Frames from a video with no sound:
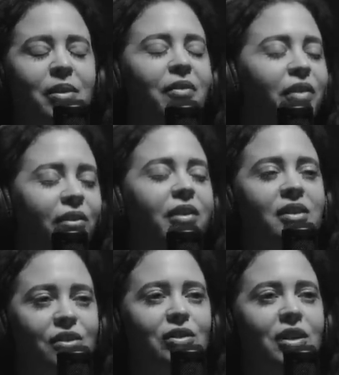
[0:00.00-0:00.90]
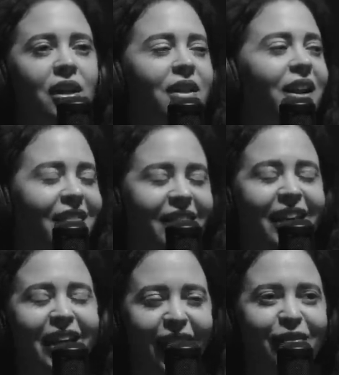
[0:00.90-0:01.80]
the filthiest hotel that I
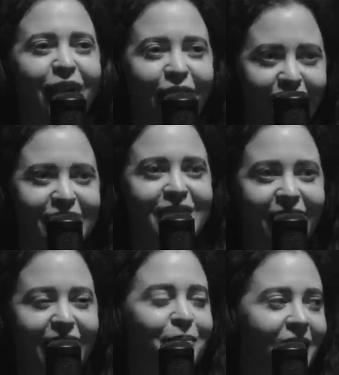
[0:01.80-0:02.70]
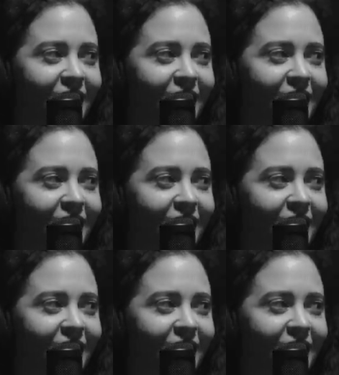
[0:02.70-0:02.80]
think I've ever stayed at in my